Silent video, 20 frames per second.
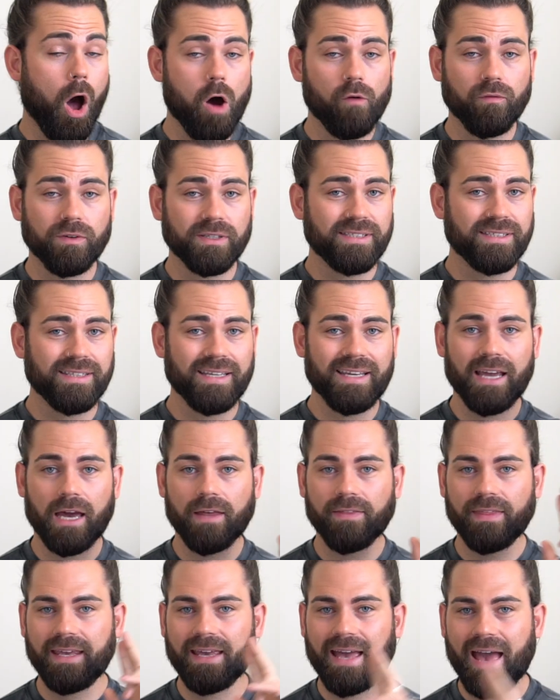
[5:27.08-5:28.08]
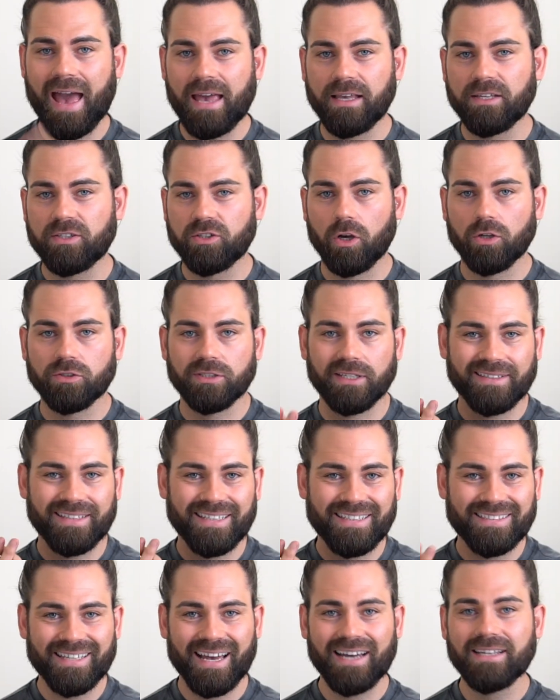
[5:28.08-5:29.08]
obviously the ASOS
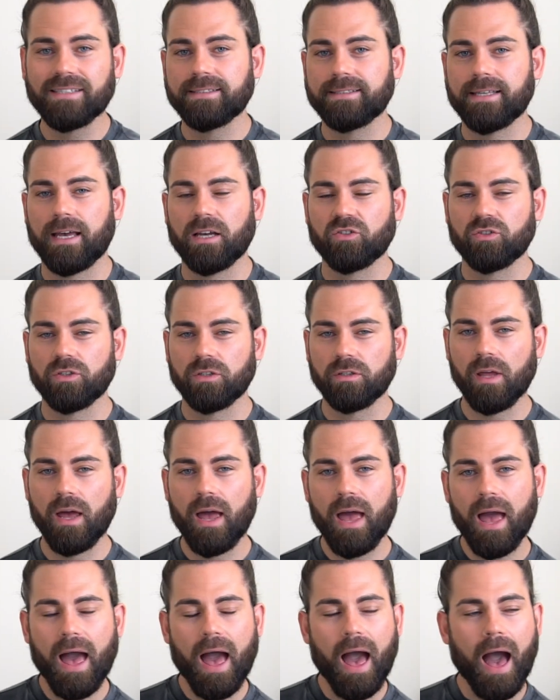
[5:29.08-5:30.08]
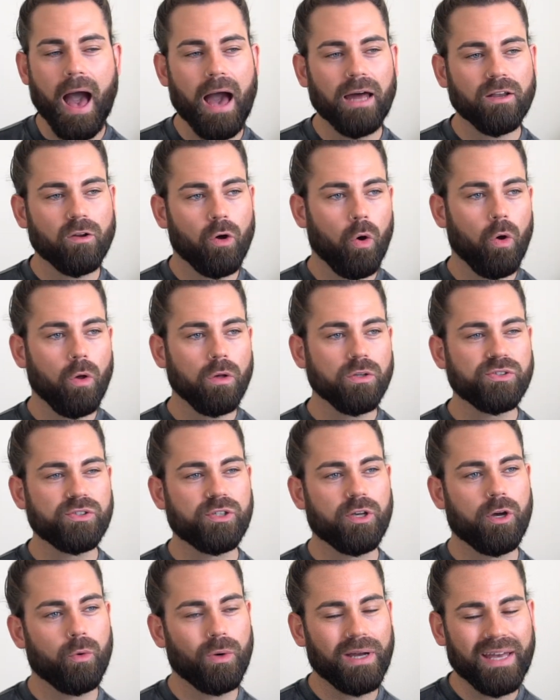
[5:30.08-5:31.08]
design section. And
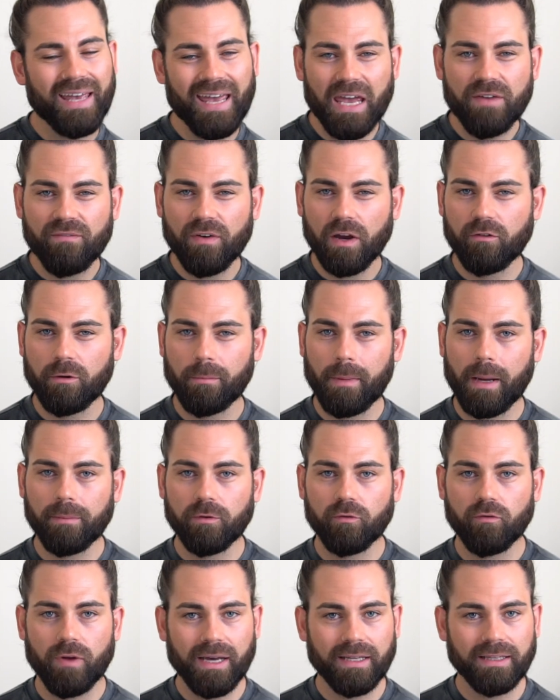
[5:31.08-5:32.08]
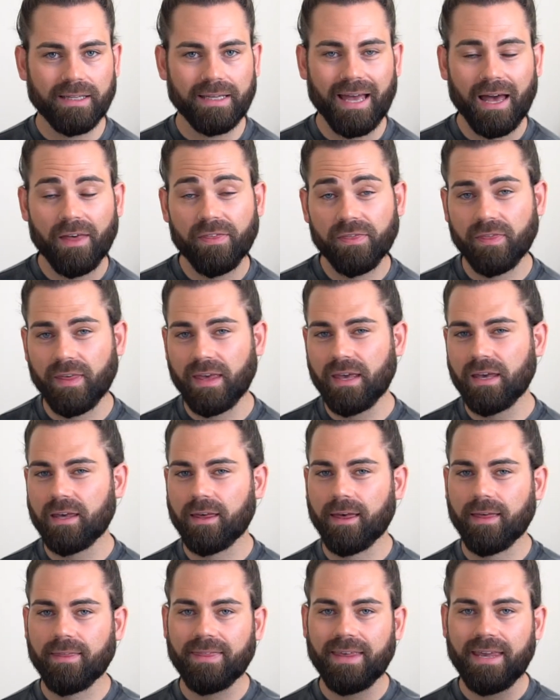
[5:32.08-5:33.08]
also, if I remember rightly, I
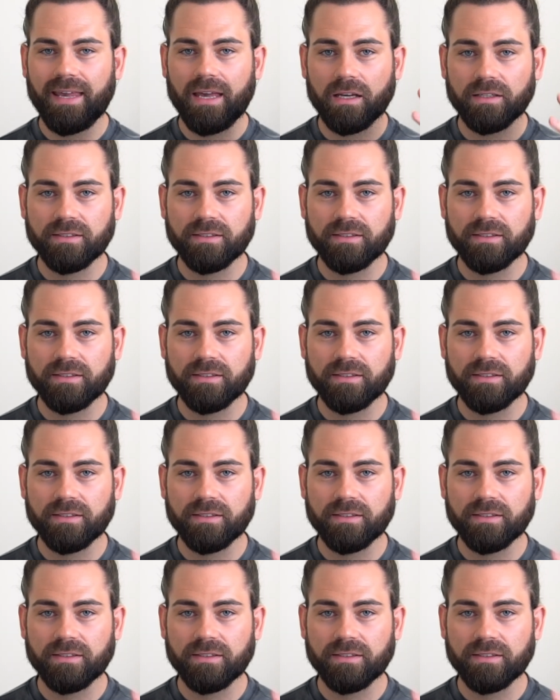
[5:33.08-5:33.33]
think the